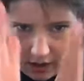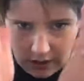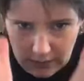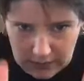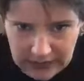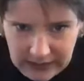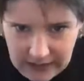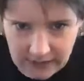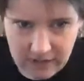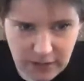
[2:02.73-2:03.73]
leaned
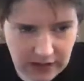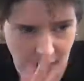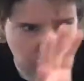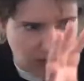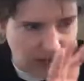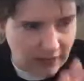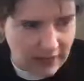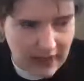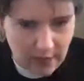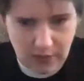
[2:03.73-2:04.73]
against a pillow with the
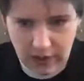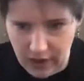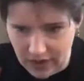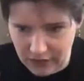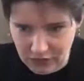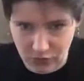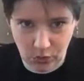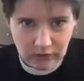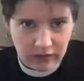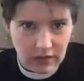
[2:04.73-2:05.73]
lamp and the
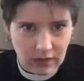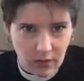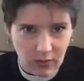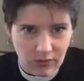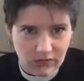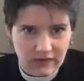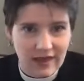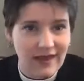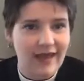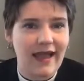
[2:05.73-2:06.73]
doors closed,
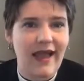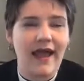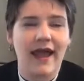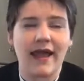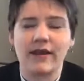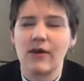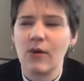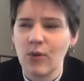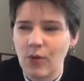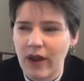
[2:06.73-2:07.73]
and
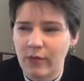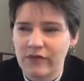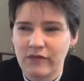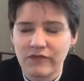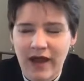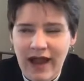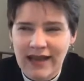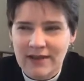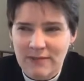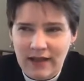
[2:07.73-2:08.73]
oh, I was
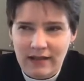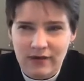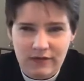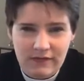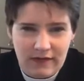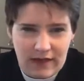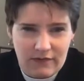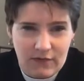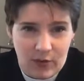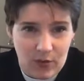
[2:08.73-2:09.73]
fine in my little safe
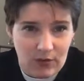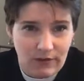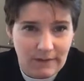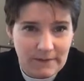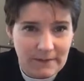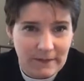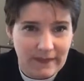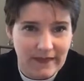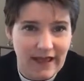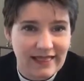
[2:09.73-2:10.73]
hole.
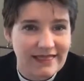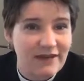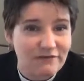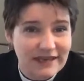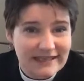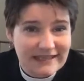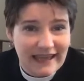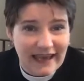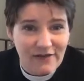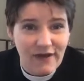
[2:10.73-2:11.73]
I loved it.
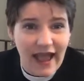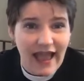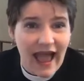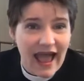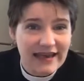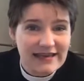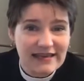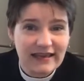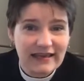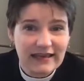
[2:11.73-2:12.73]
And if I had
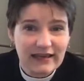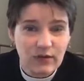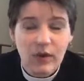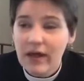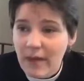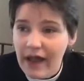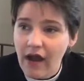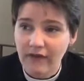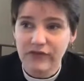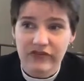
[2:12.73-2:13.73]
Well, my
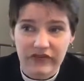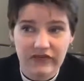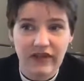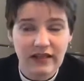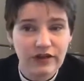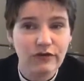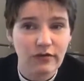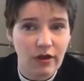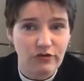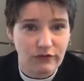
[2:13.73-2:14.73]
office is a little
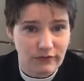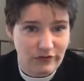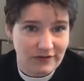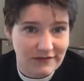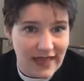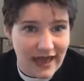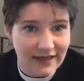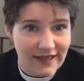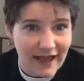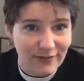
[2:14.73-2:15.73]
larger version of that
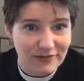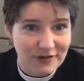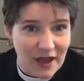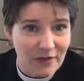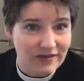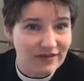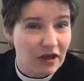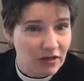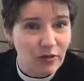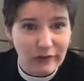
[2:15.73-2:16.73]
in the house now. It's a
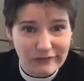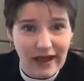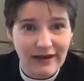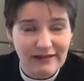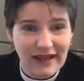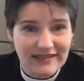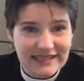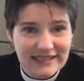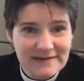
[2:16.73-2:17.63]
glorified closet.